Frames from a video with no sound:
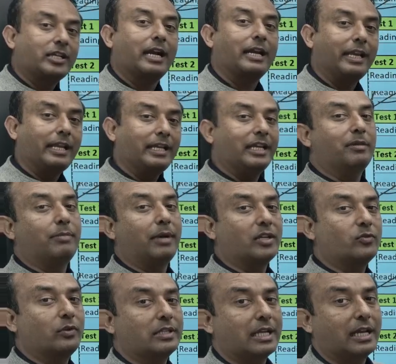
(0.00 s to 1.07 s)
link and passwords
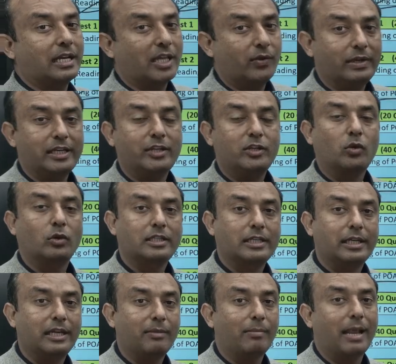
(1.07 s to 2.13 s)
are given in your study
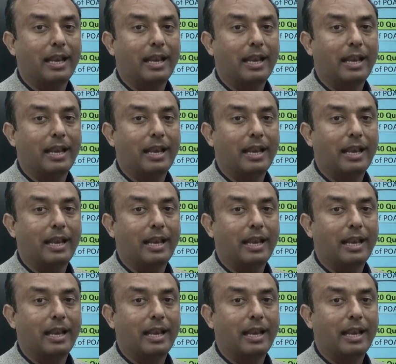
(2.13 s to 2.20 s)
mail.